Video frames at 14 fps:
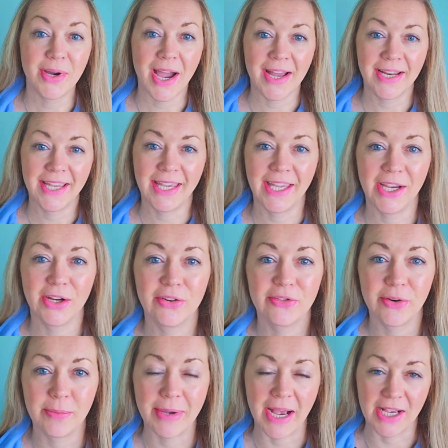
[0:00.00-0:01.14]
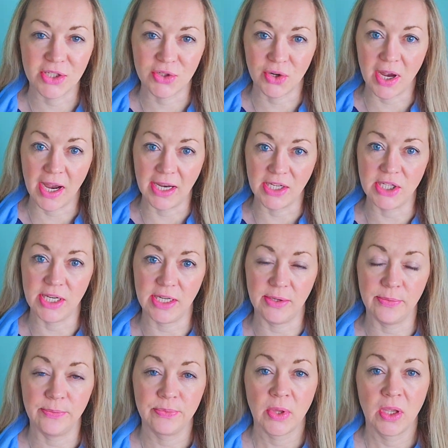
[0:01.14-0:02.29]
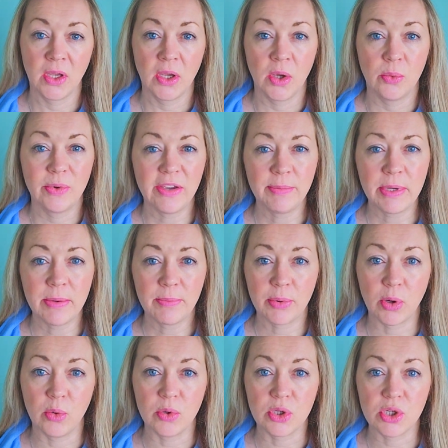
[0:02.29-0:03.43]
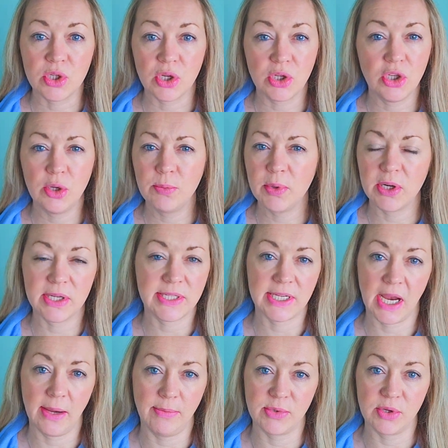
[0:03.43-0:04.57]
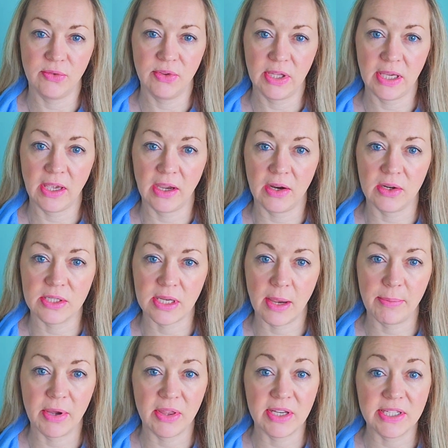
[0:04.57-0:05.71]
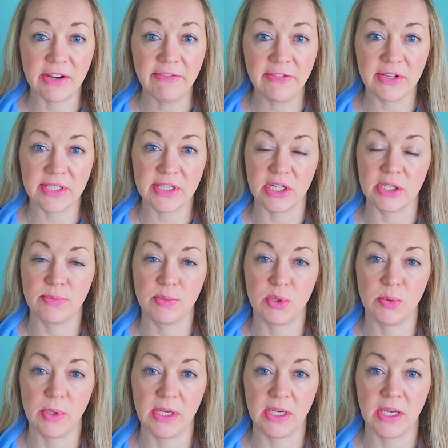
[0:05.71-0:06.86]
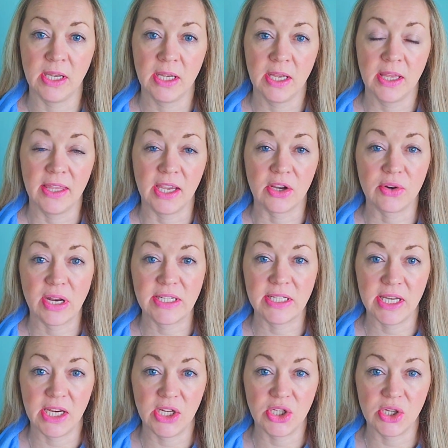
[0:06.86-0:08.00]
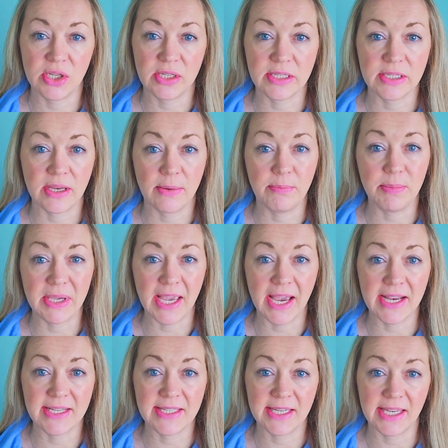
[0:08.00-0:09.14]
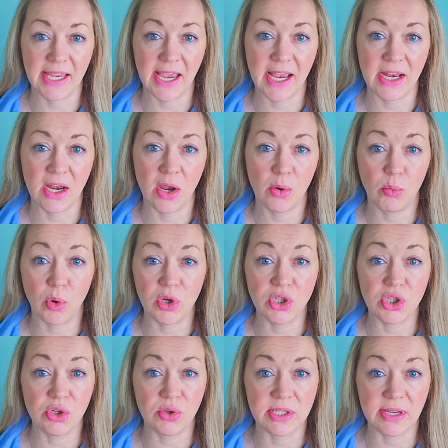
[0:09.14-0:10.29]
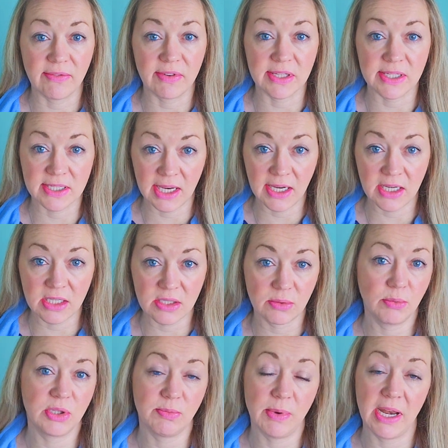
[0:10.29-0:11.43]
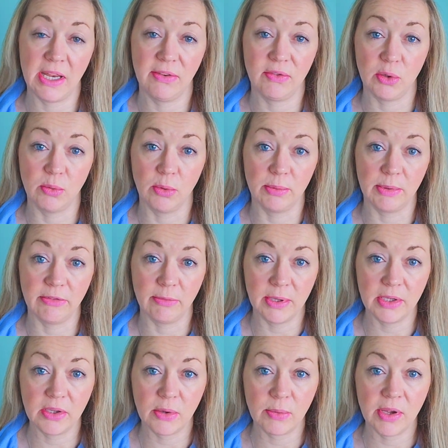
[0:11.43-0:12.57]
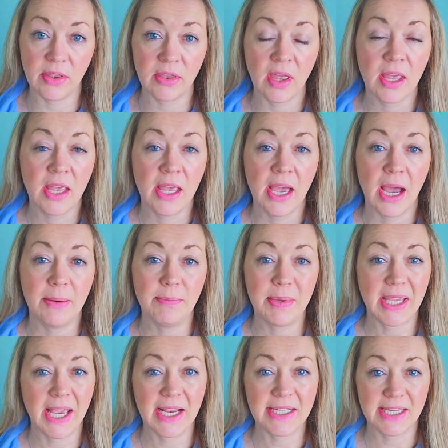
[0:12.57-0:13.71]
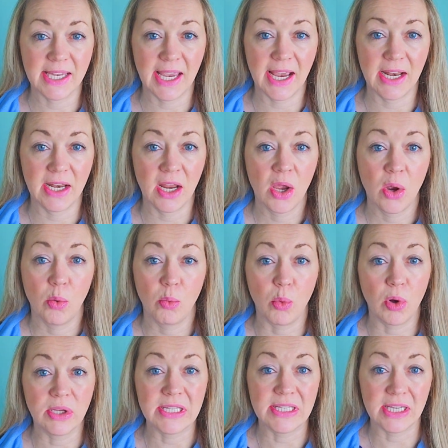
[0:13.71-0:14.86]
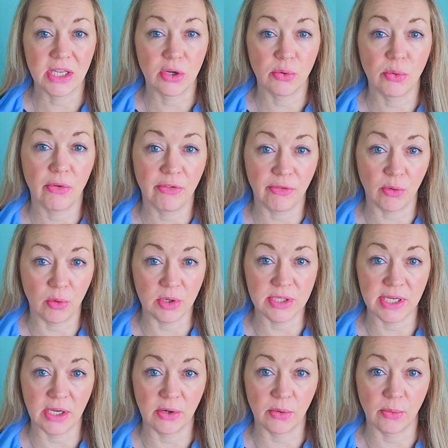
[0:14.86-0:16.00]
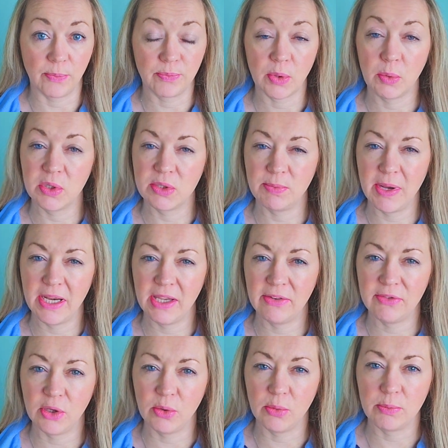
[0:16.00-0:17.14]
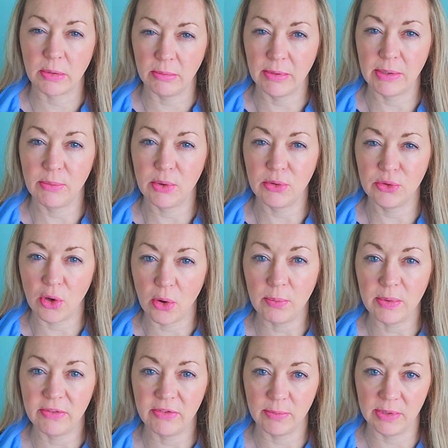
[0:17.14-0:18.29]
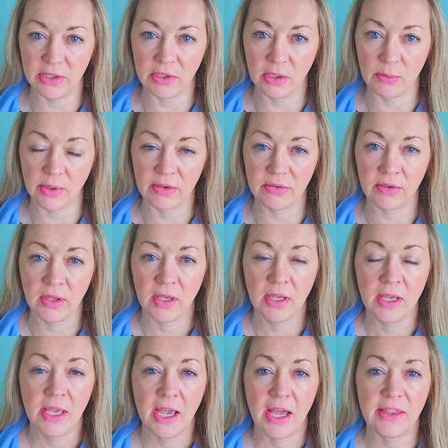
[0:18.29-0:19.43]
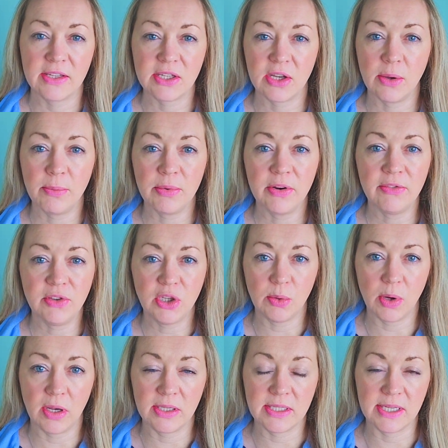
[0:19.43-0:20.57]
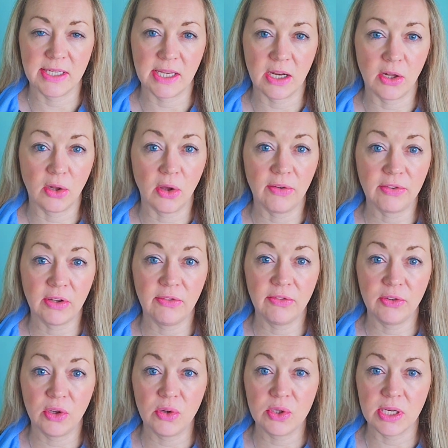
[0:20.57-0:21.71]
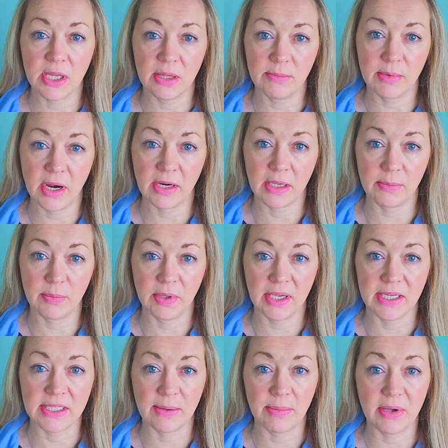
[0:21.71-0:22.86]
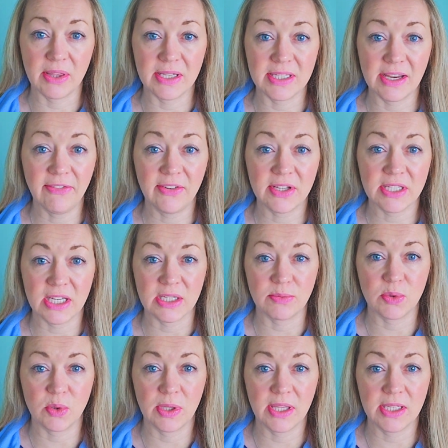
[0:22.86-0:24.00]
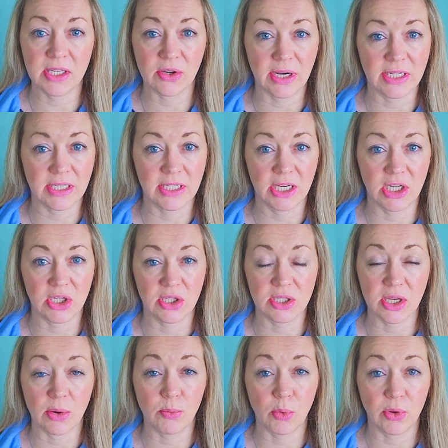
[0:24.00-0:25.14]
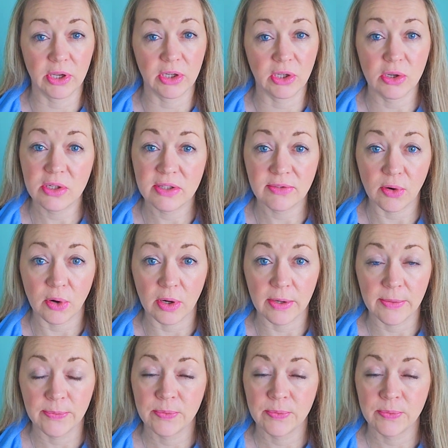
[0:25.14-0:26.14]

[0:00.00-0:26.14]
Anna here from Astral Hygiene. We have been approached numerous times over the years about the differences between the accreditations BSEN 1276, which many of you will be familiar with, and BSEN 1040, which many of you probably will not be familiar with. And there's a number of nuances and a lot of confusion in the marketplace about the differences between these accreditations and what they're used for.